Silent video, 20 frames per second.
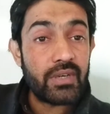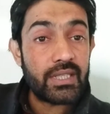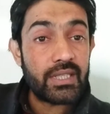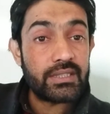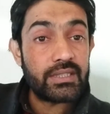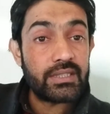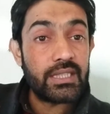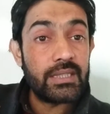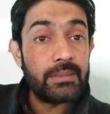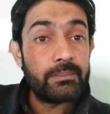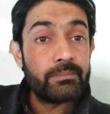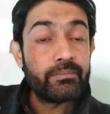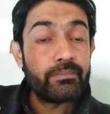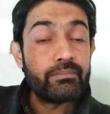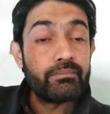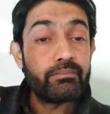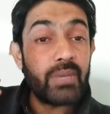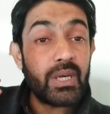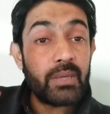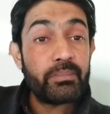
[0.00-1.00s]
the
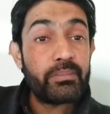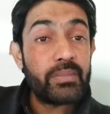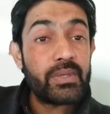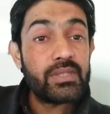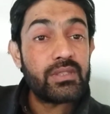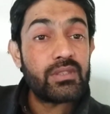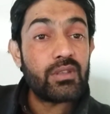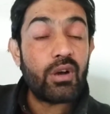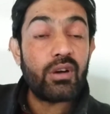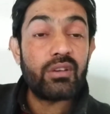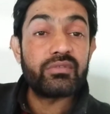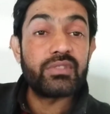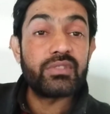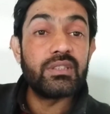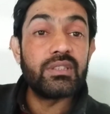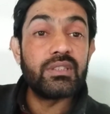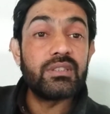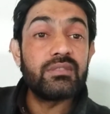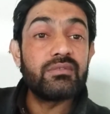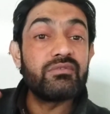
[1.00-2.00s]
purpose of
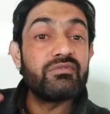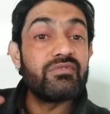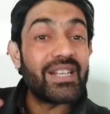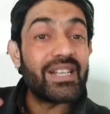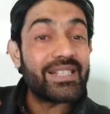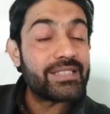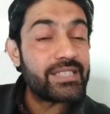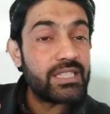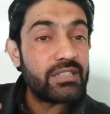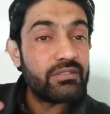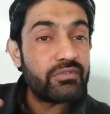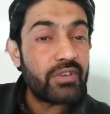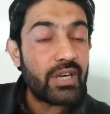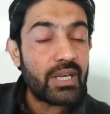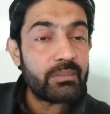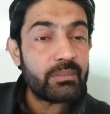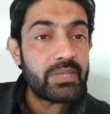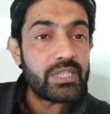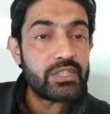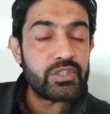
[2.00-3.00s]
the vaccine
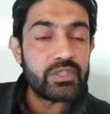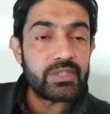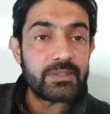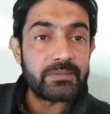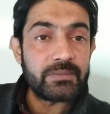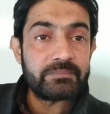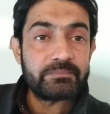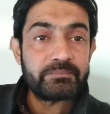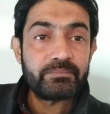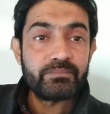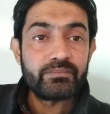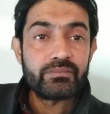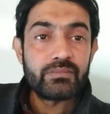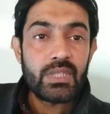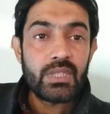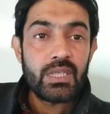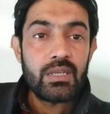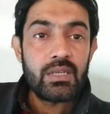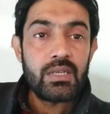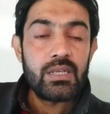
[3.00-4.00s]
formation.
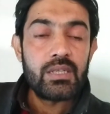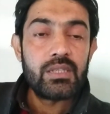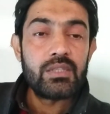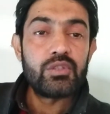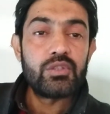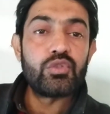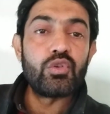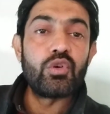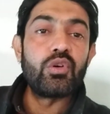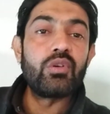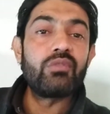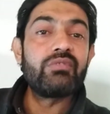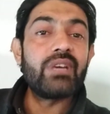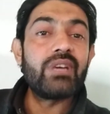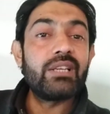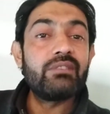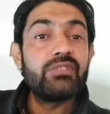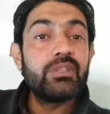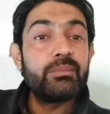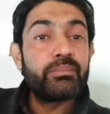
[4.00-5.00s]
So
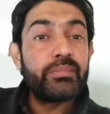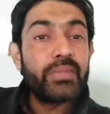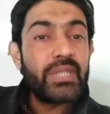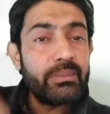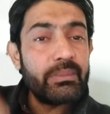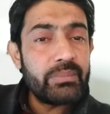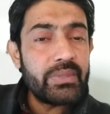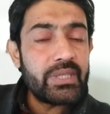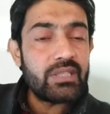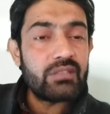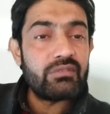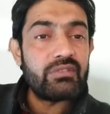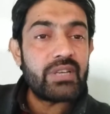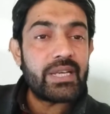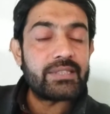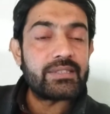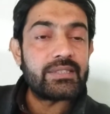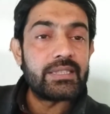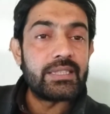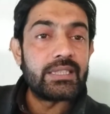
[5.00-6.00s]
when we prepare
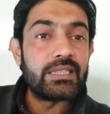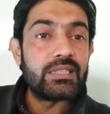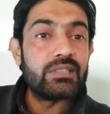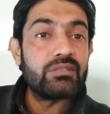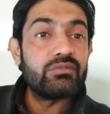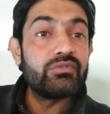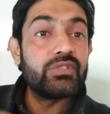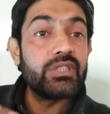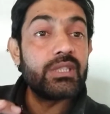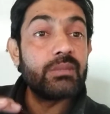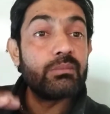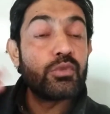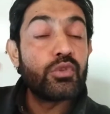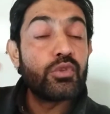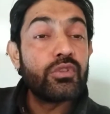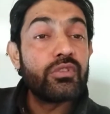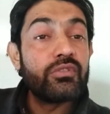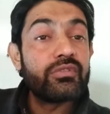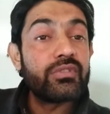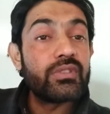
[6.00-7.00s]
vaccine, we
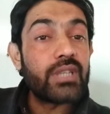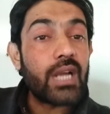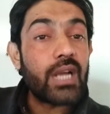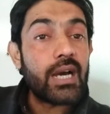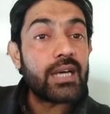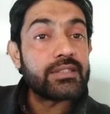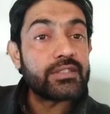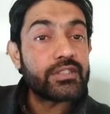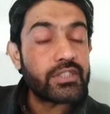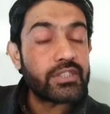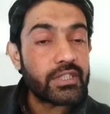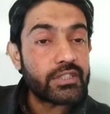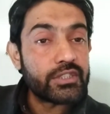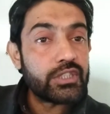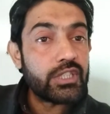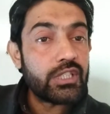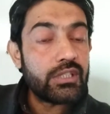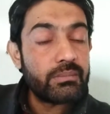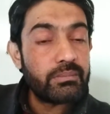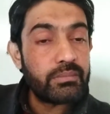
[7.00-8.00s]
remove
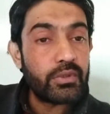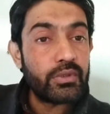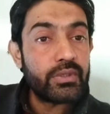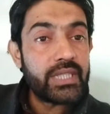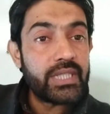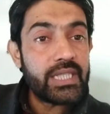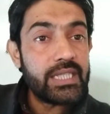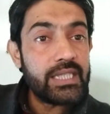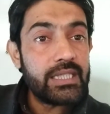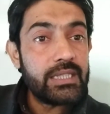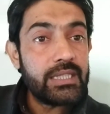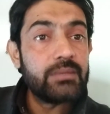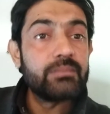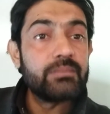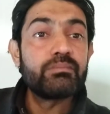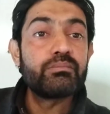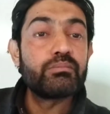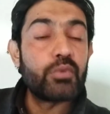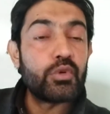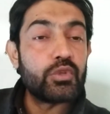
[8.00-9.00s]
non-structural protein
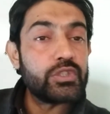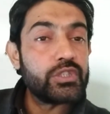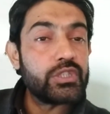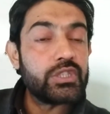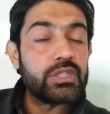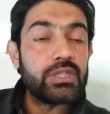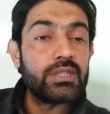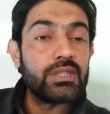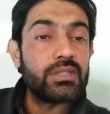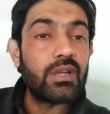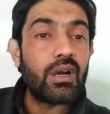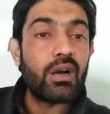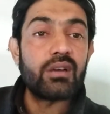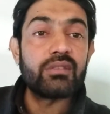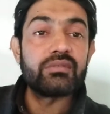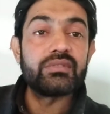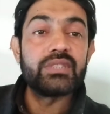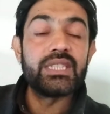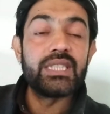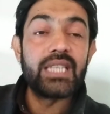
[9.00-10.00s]
portion
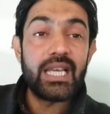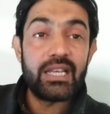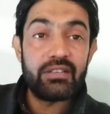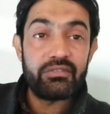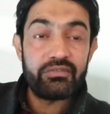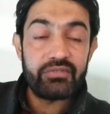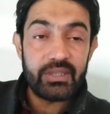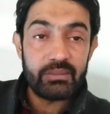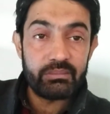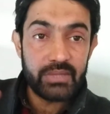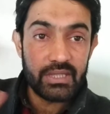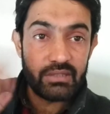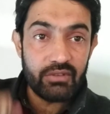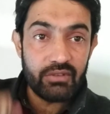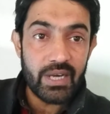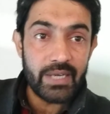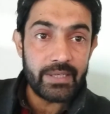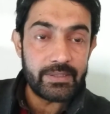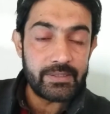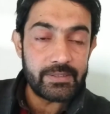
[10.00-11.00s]
of the FMD
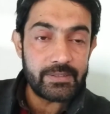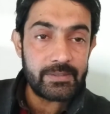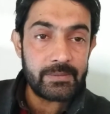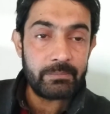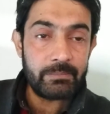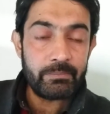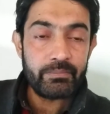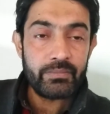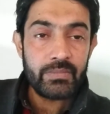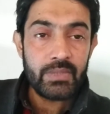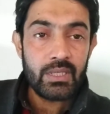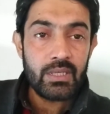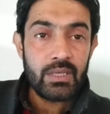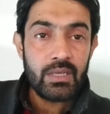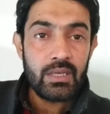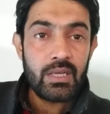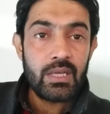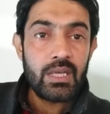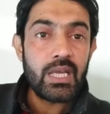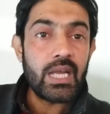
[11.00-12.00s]
virus.
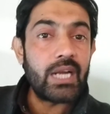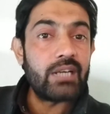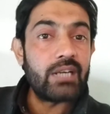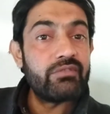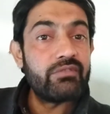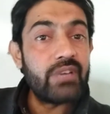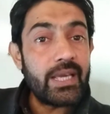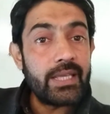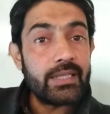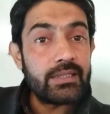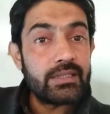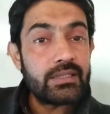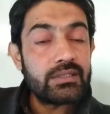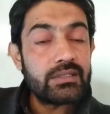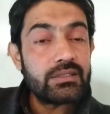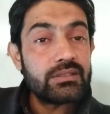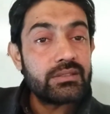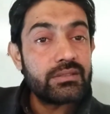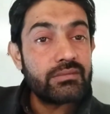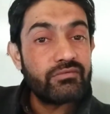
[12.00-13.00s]
And when
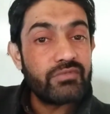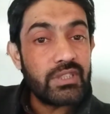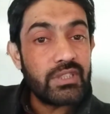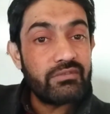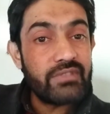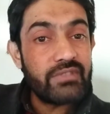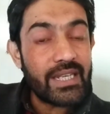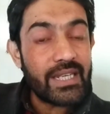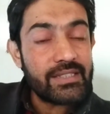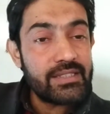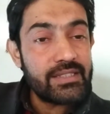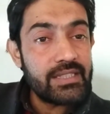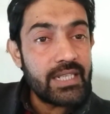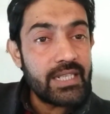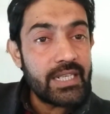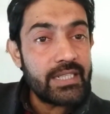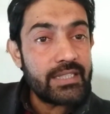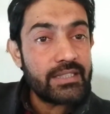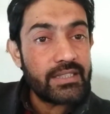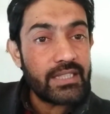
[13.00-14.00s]
we
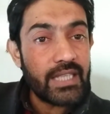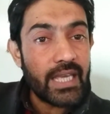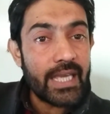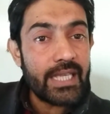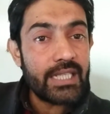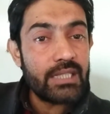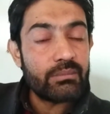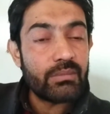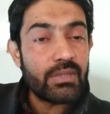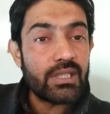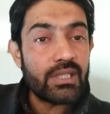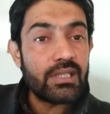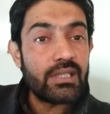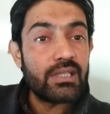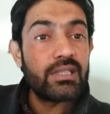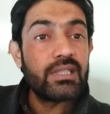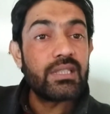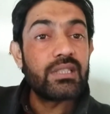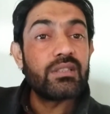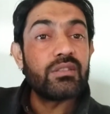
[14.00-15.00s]
vaccinate the animal
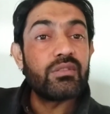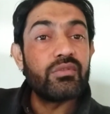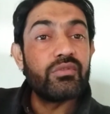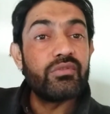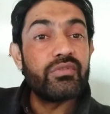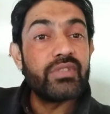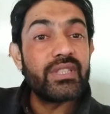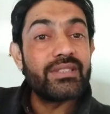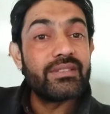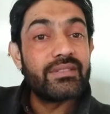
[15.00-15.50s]
with